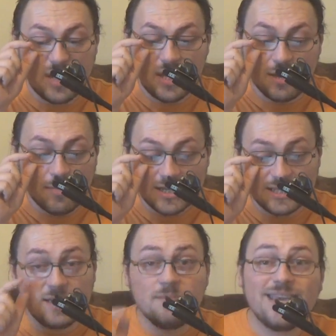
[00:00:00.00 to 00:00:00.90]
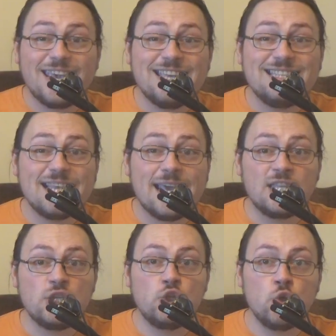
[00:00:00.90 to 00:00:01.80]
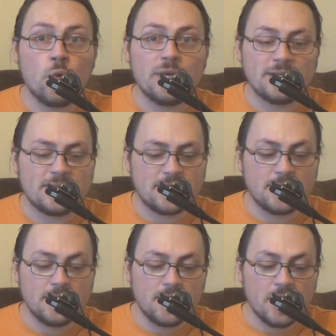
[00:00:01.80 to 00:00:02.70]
Being a Muslim is a choice.